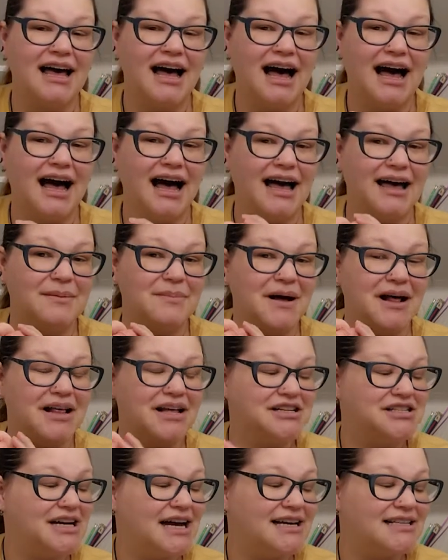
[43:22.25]
I
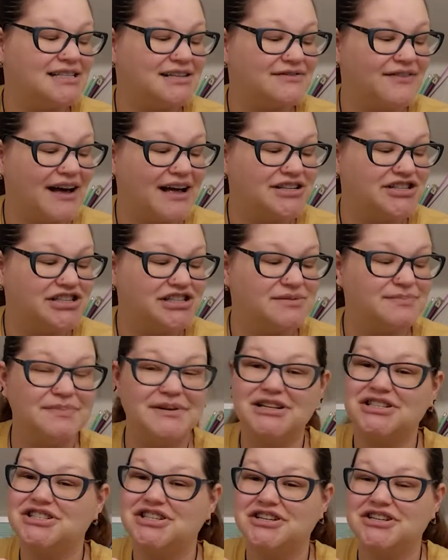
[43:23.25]
apologize if I just
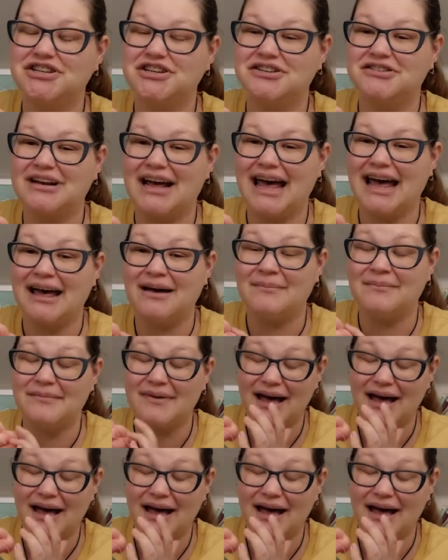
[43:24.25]
butchered your name.